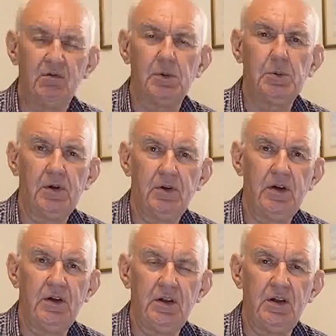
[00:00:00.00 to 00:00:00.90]
require
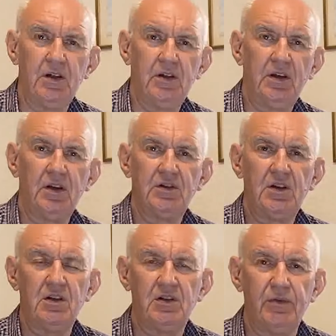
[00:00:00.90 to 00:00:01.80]
any uh,
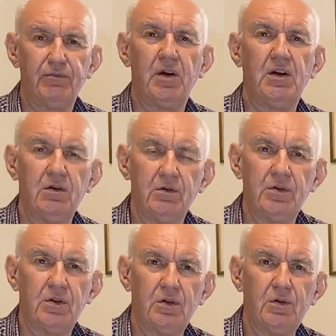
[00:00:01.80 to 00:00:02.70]
extensive
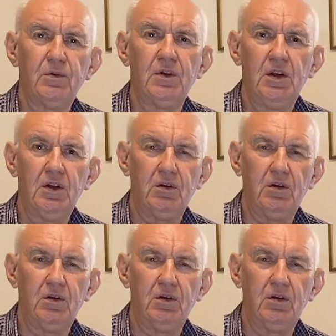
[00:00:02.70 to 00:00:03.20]
radials at all.